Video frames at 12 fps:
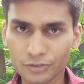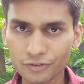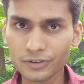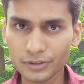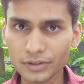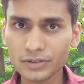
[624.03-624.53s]

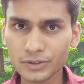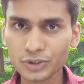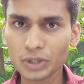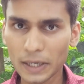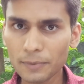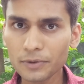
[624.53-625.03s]
First,
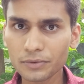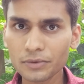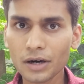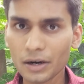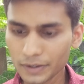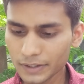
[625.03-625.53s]
you have
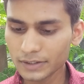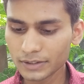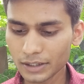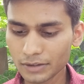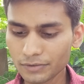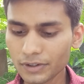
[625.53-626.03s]
to
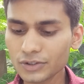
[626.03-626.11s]
understand.